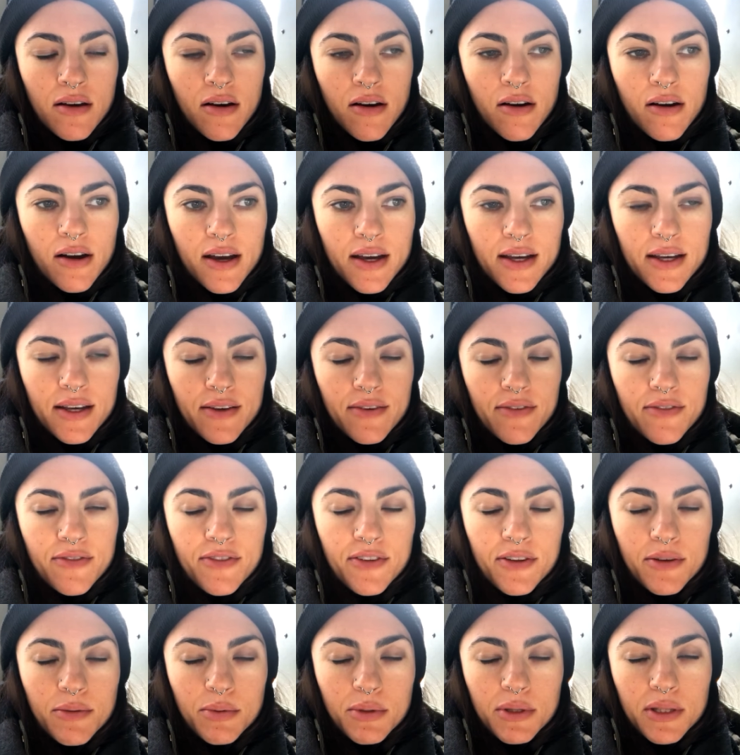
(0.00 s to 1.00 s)
or I
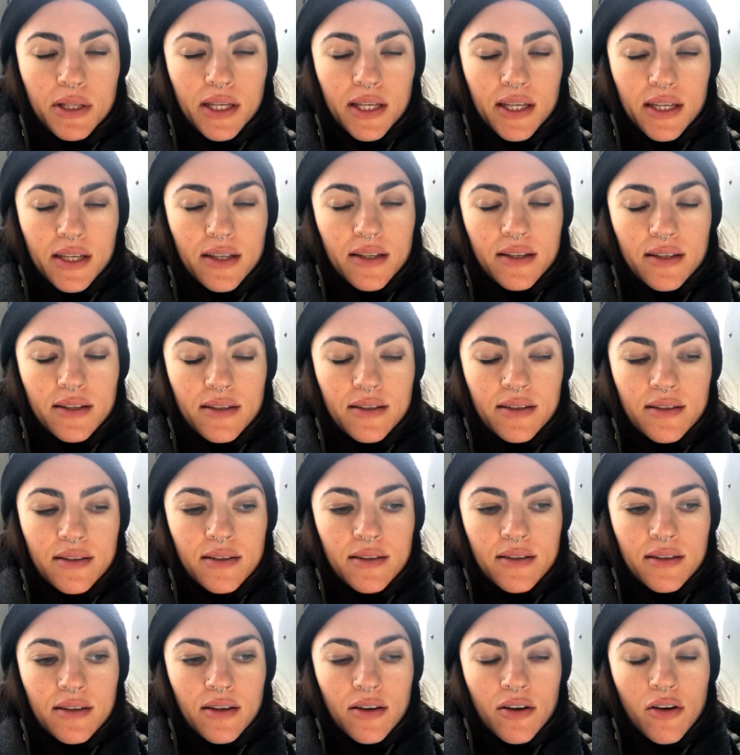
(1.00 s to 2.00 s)
feebly
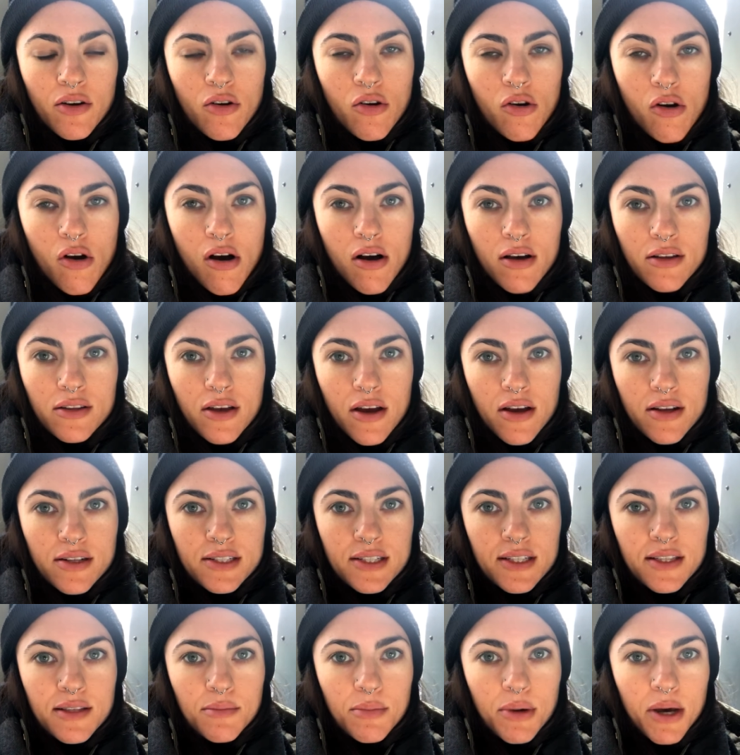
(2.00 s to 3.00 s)
crawled
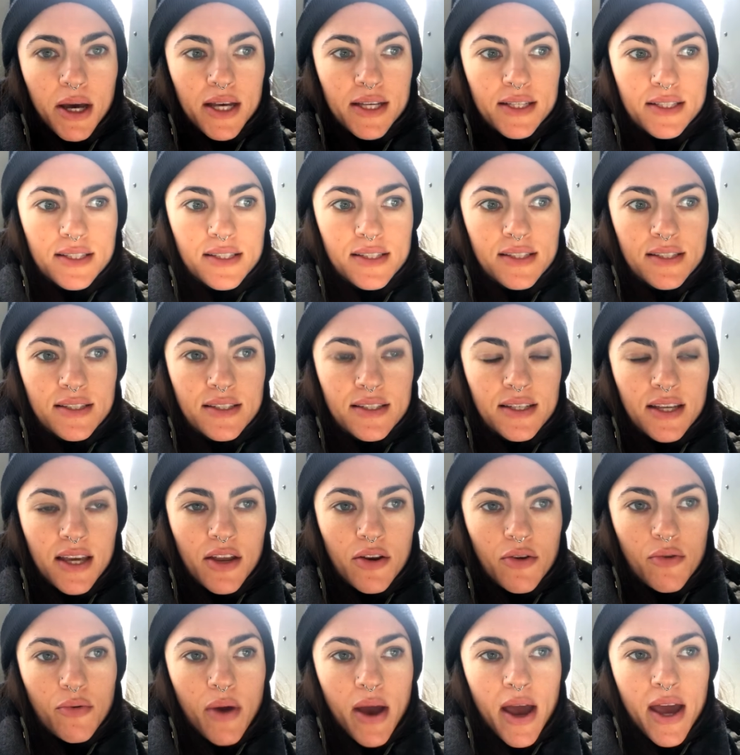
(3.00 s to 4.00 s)
onto the bus to get
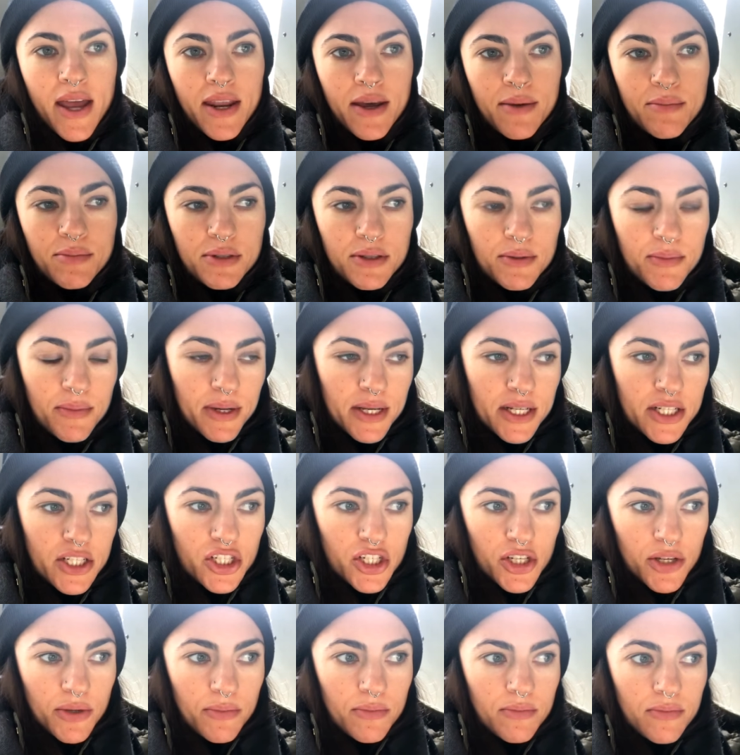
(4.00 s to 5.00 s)
a ride up to my
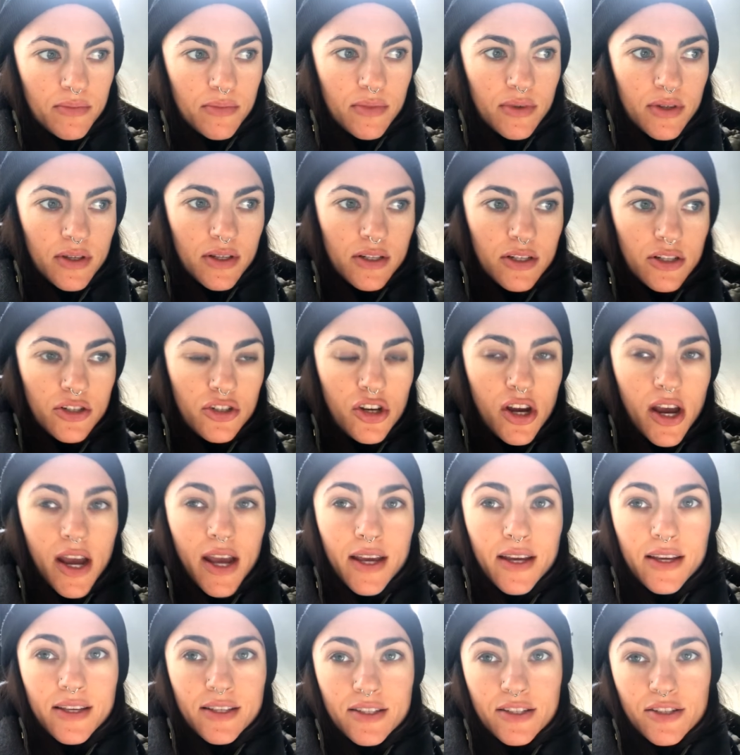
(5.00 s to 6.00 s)
gym to try
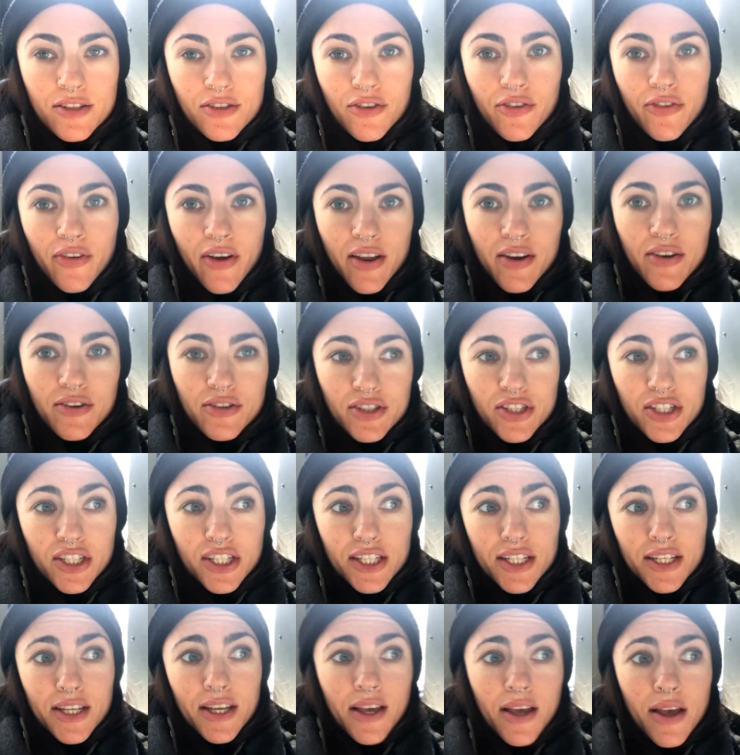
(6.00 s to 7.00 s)
and conserve
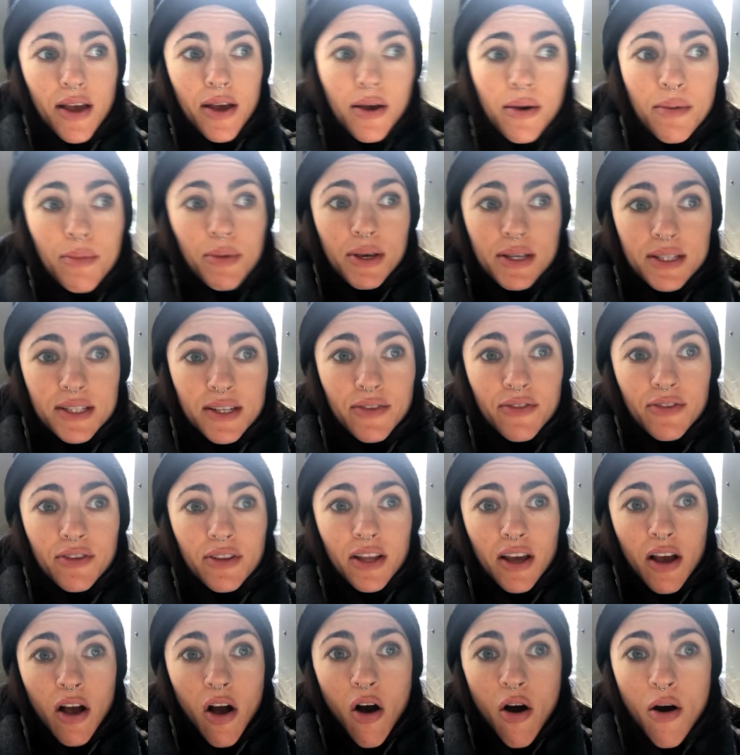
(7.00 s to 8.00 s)
energy, because I feel
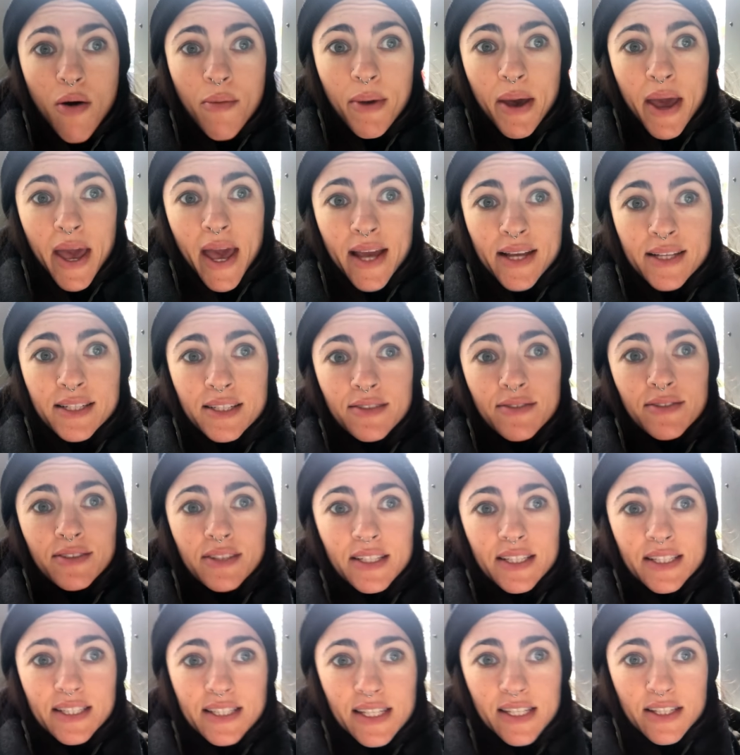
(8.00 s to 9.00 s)
like all my
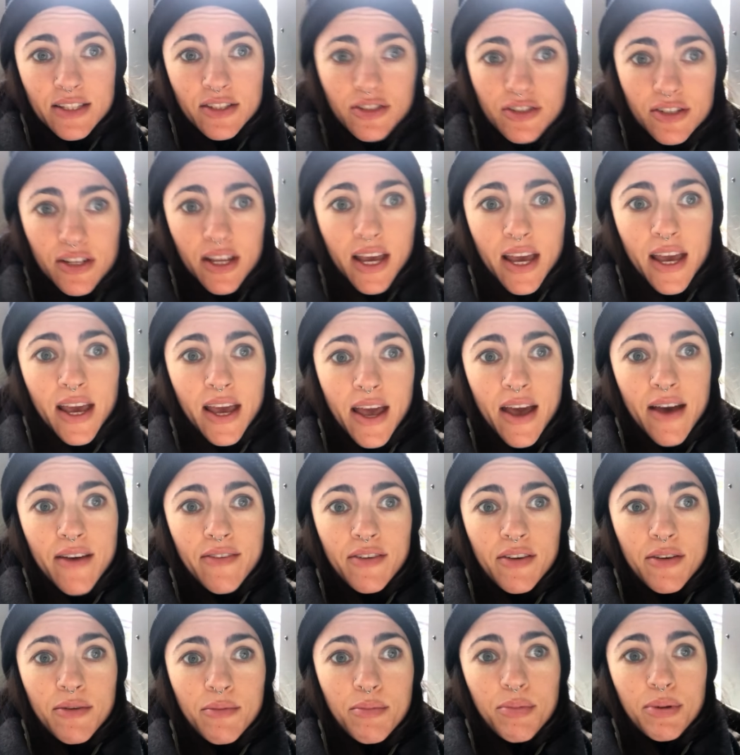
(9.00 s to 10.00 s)
activities yesterday have
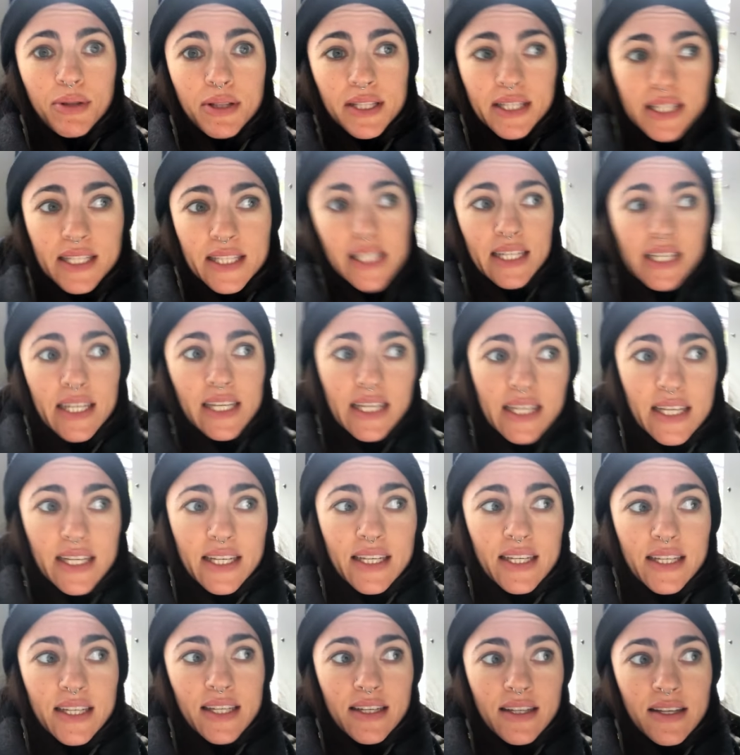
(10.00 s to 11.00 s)
completely
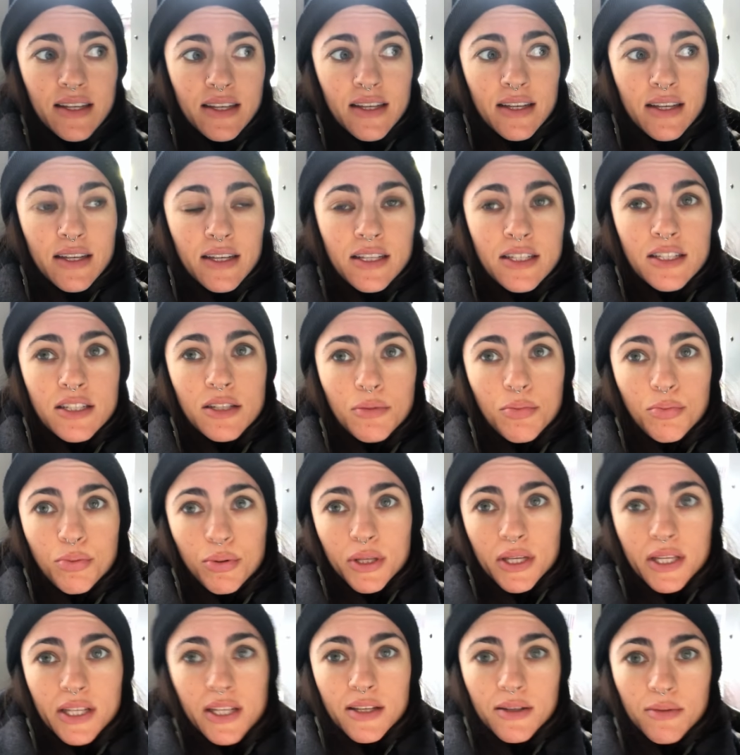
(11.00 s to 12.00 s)

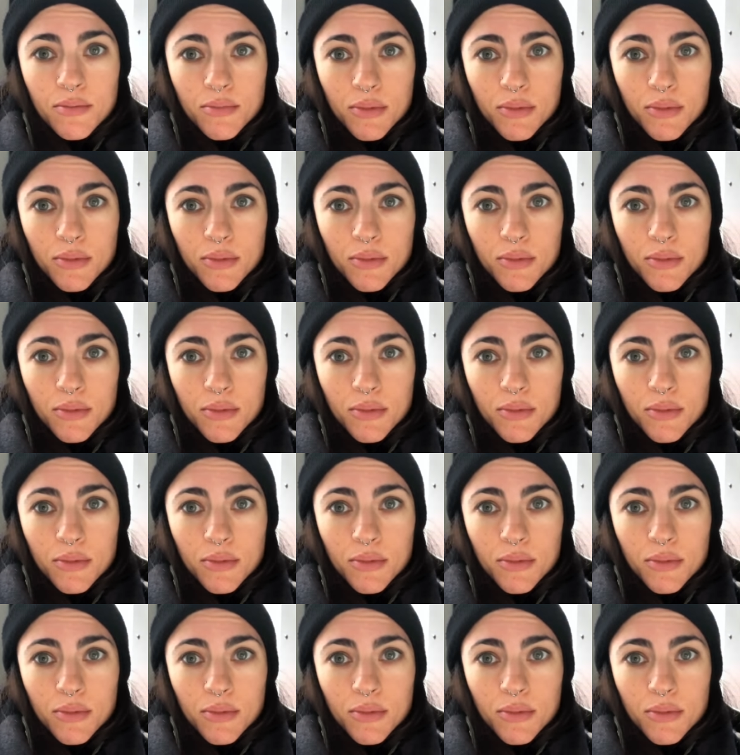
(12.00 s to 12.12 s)
depleted